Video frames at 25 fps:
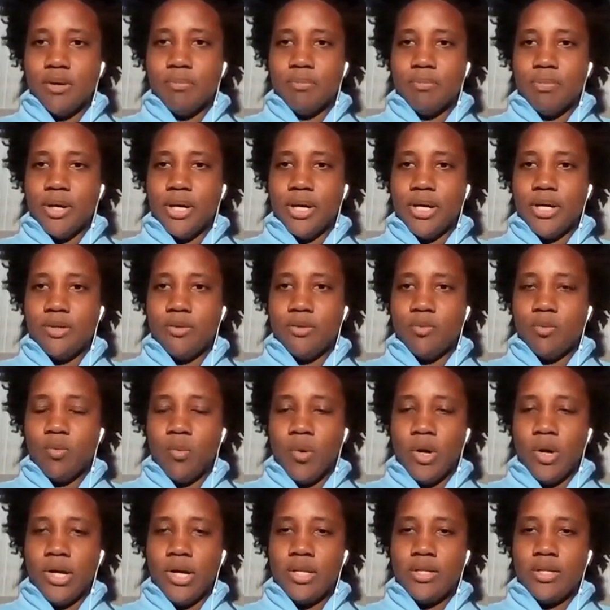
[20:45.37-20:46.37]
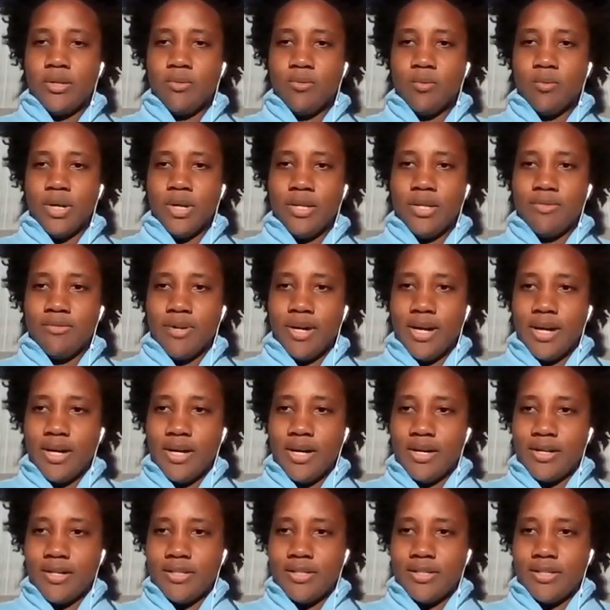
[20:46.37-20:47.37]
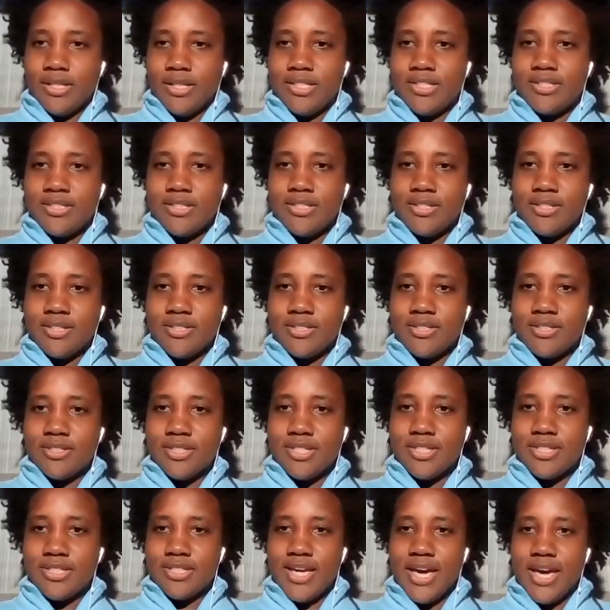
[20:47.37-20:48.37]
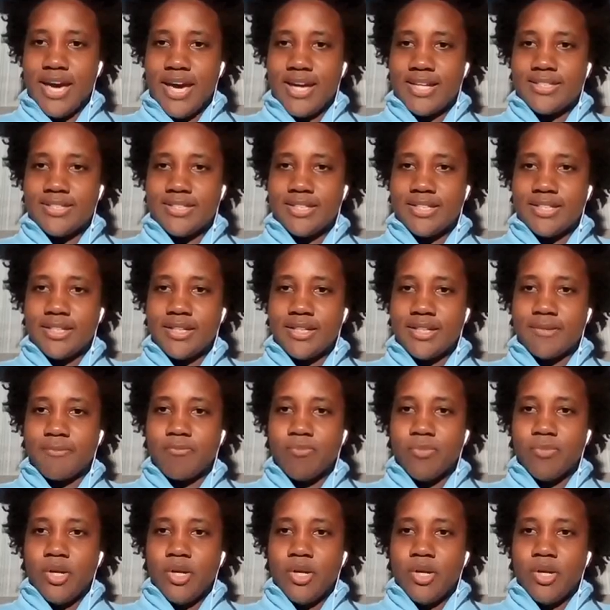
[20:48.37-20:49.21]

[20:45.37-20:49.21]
But one of our listeners is asking,